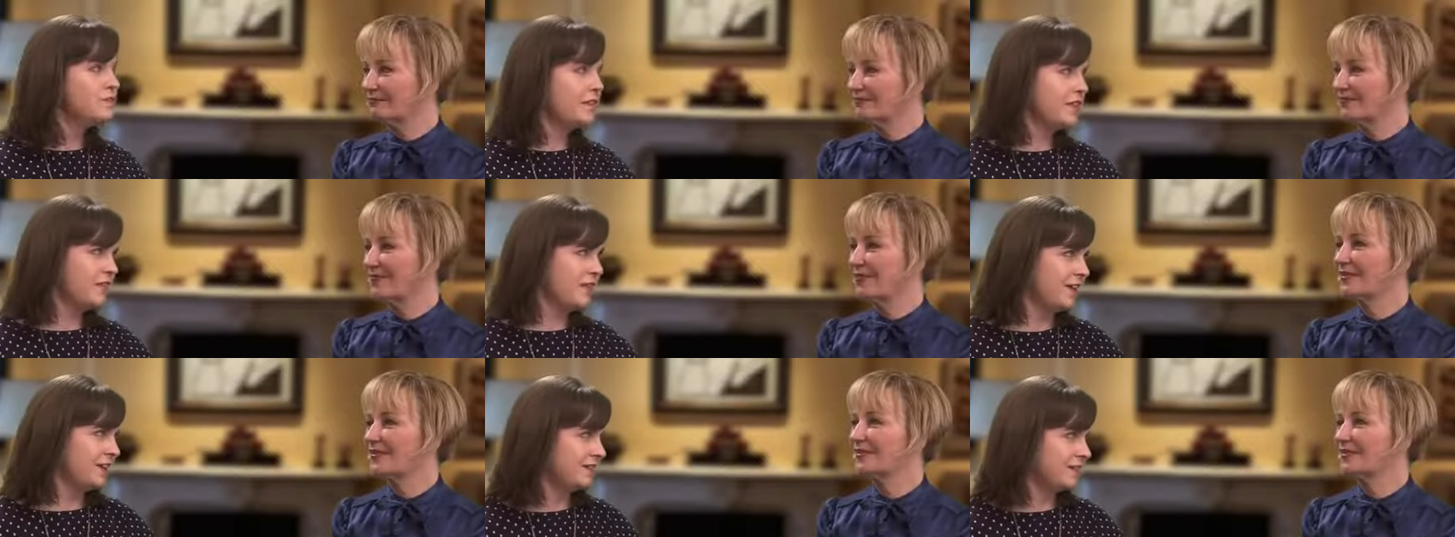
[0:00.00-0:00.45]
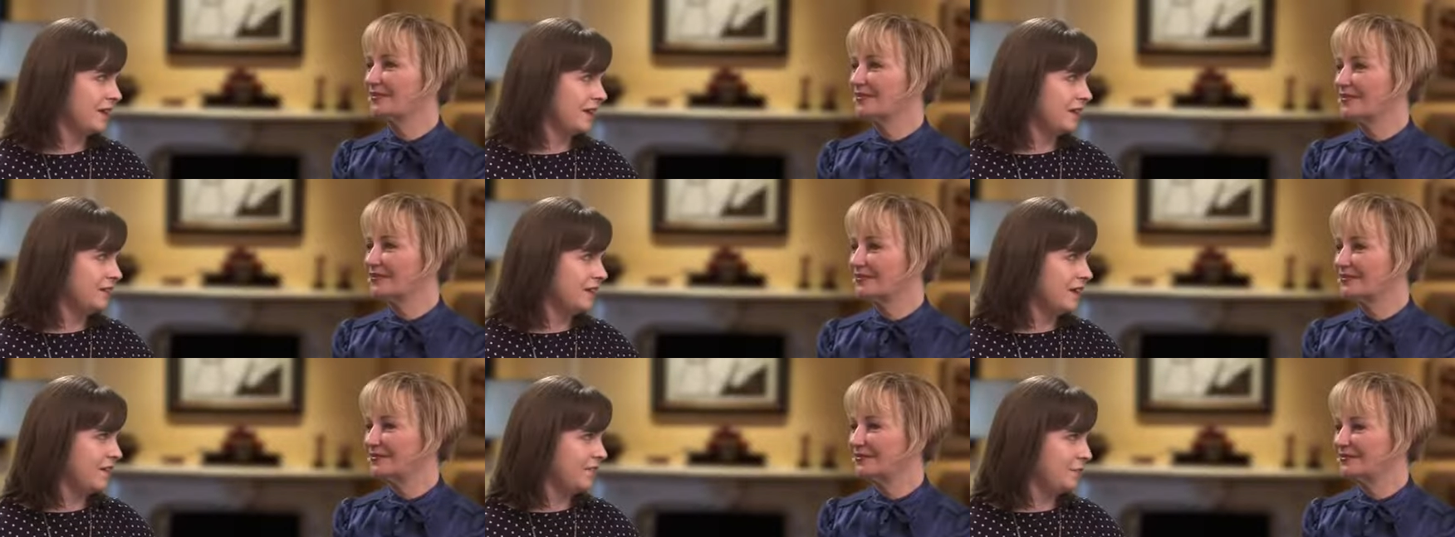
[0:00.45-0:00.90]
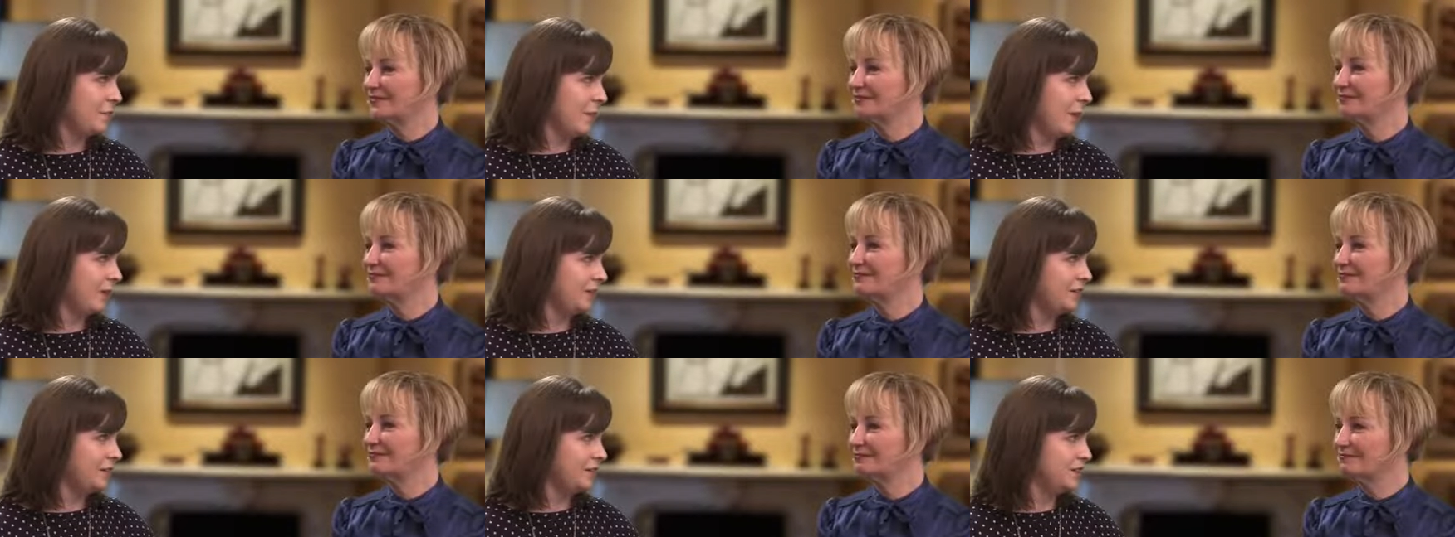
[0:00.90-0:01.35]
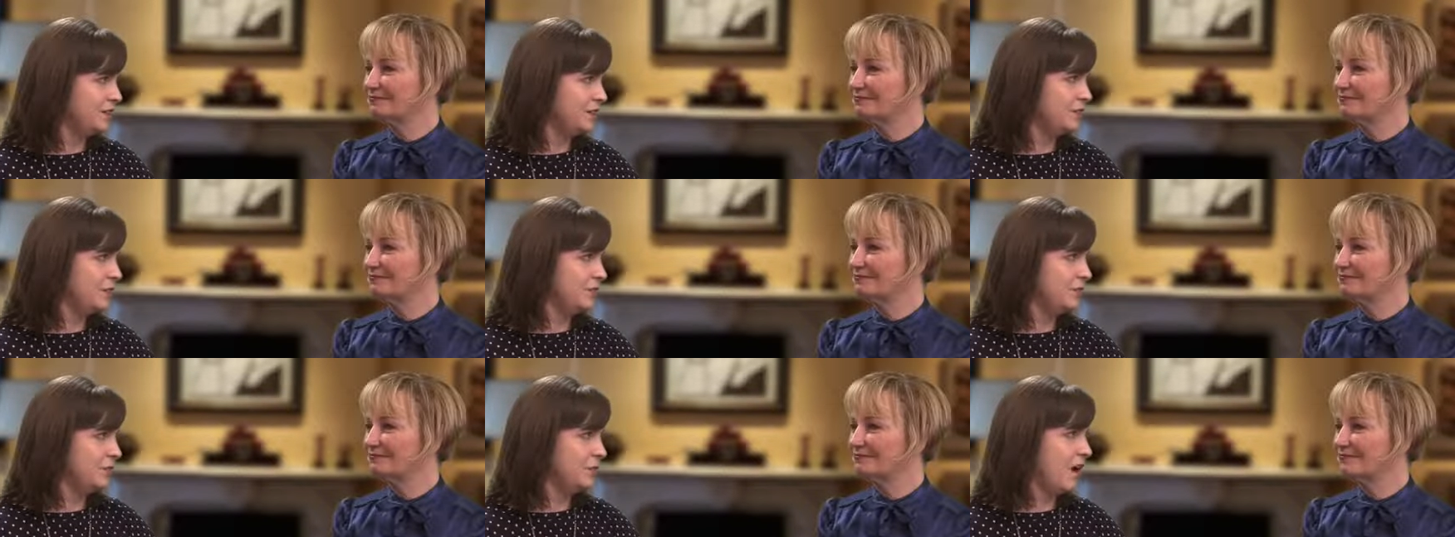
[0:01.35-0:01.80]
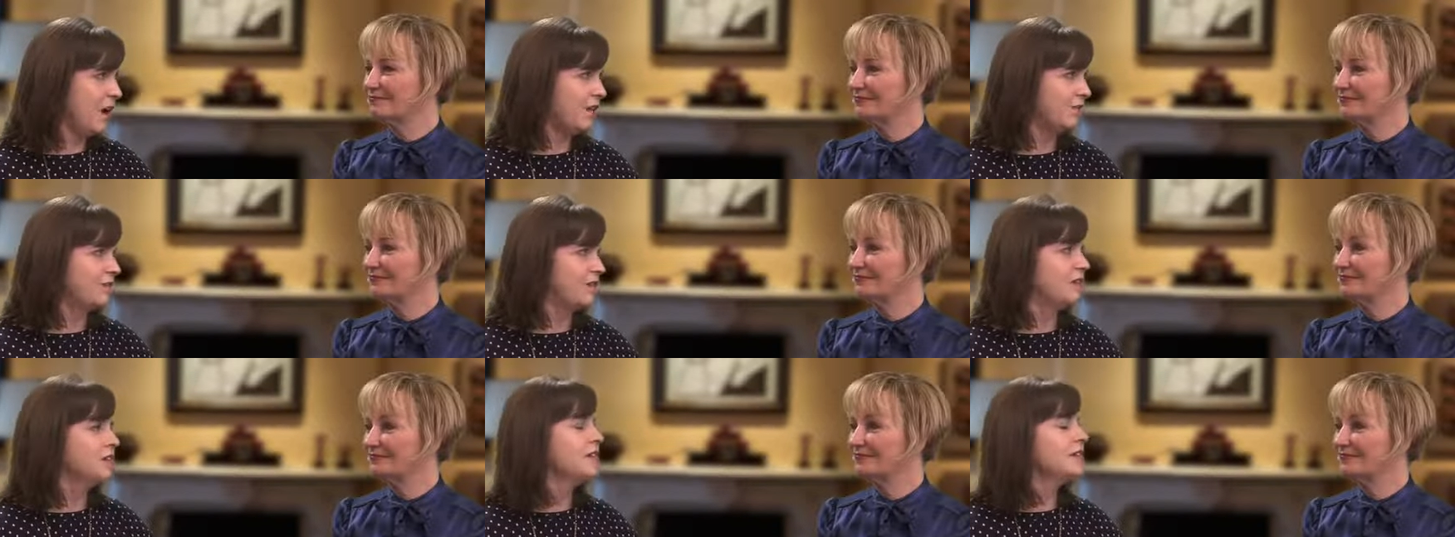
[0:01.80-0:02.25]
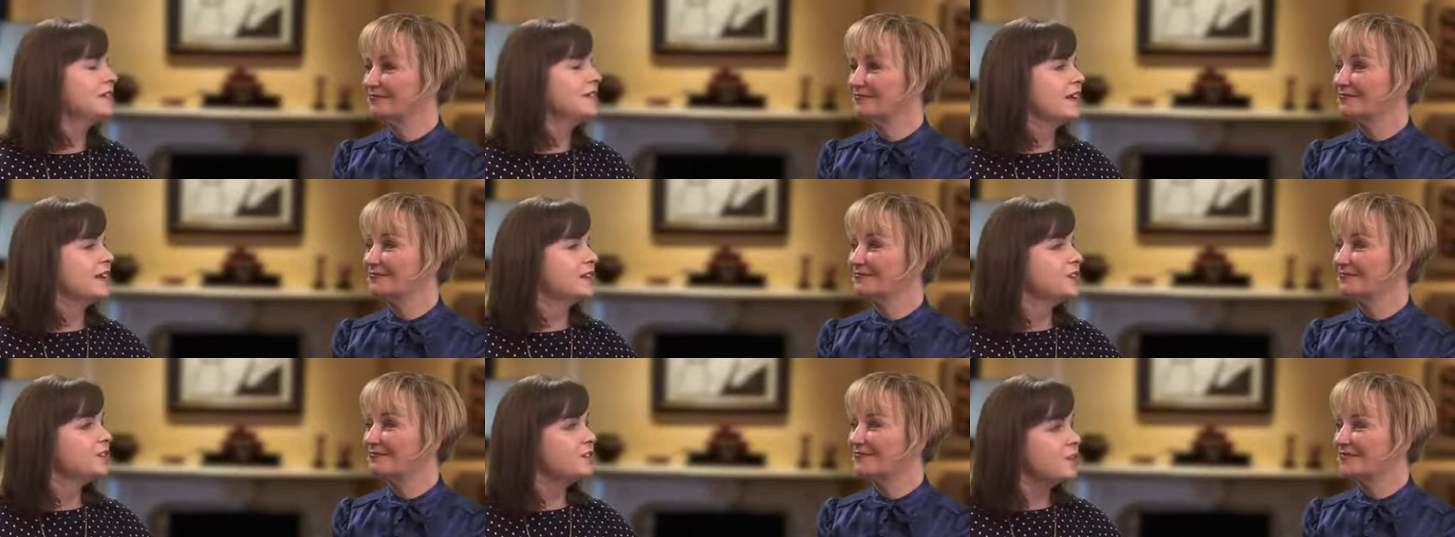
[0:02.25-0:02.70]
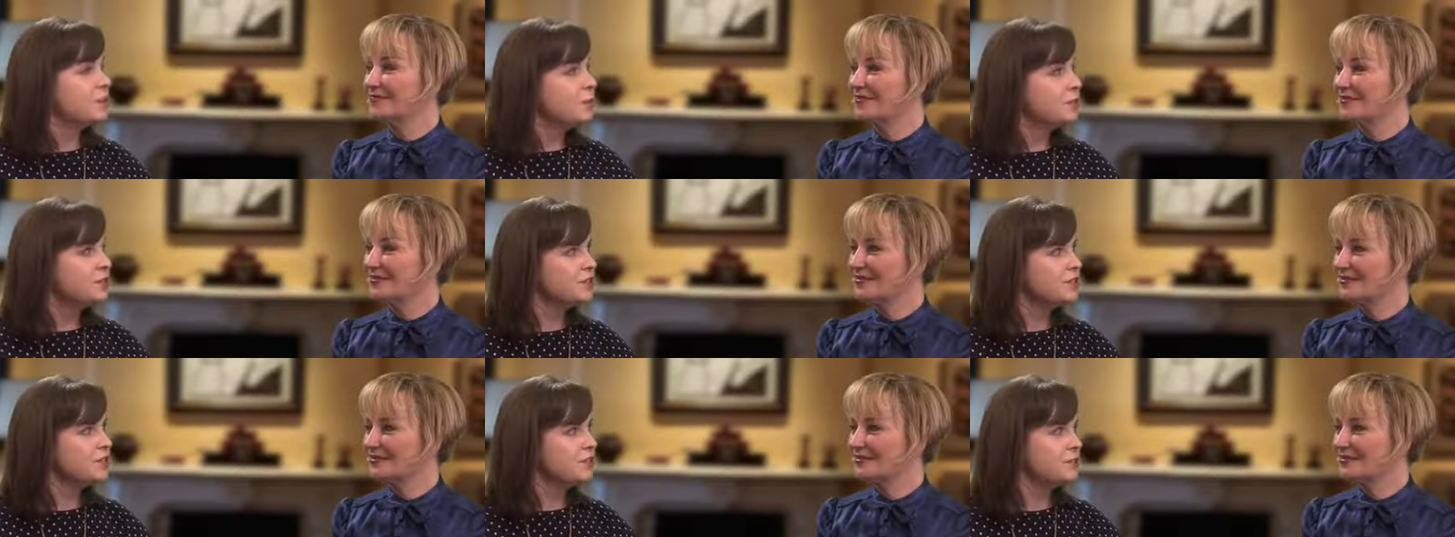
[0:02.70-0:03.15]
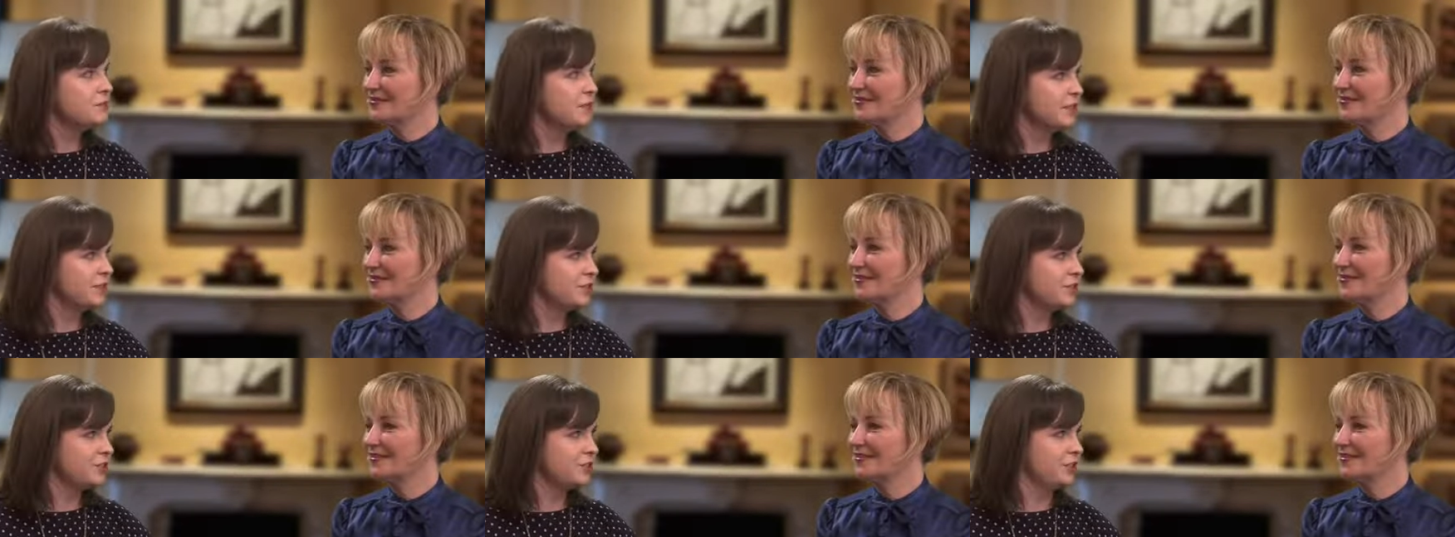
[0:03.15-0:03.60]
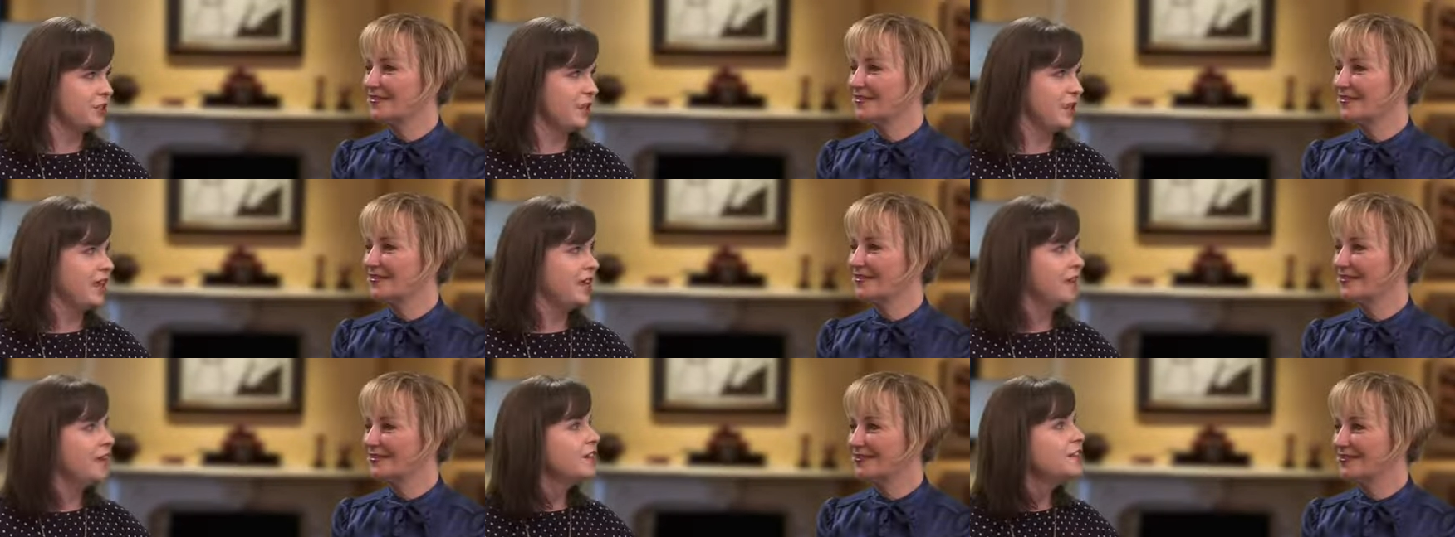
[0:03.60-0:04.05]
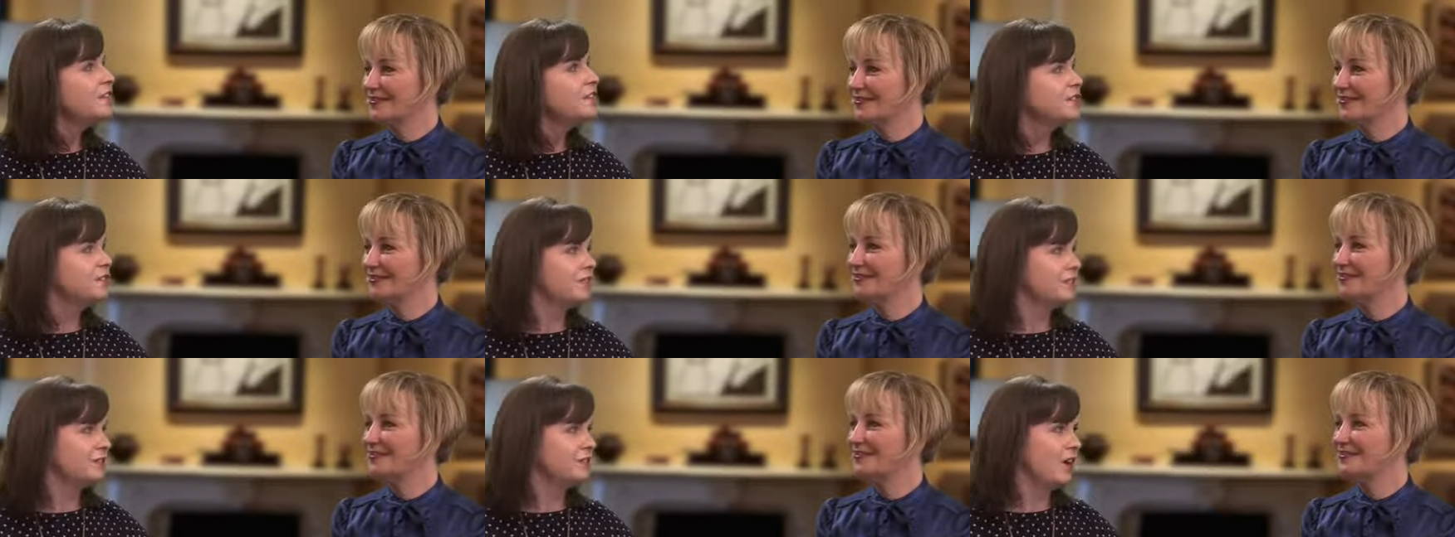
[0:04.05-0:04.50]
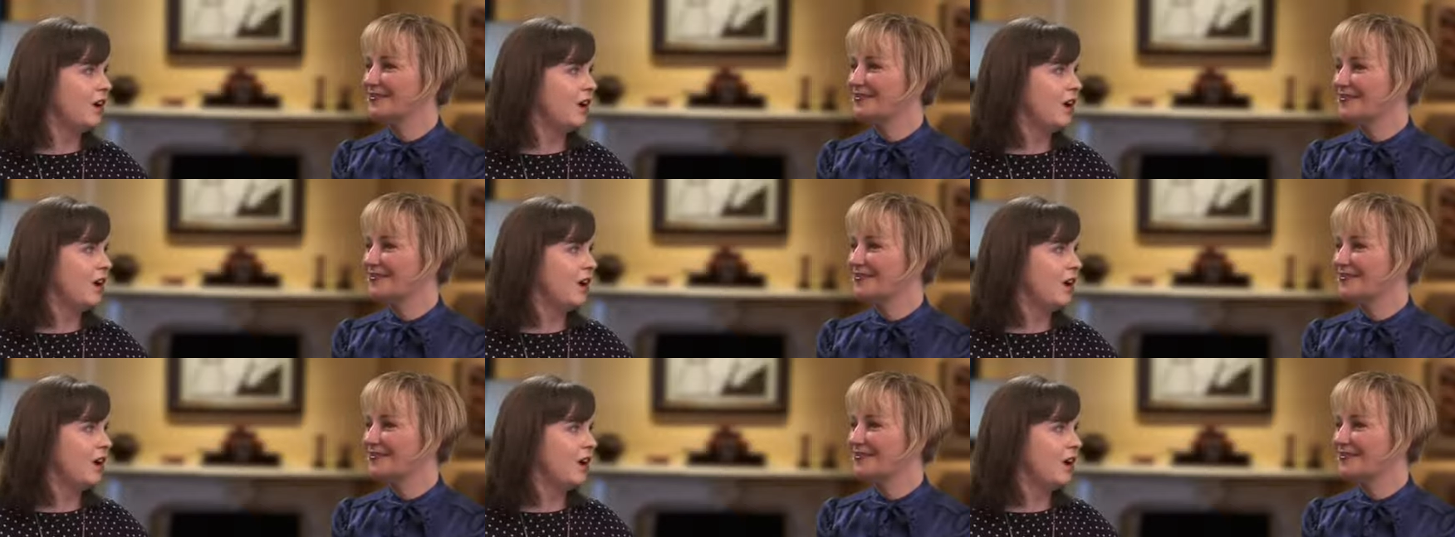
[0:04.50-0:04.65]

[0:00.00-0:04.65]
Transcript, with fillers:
Speaker 1: of the things I love about this new novel is that so much of the mystery hinges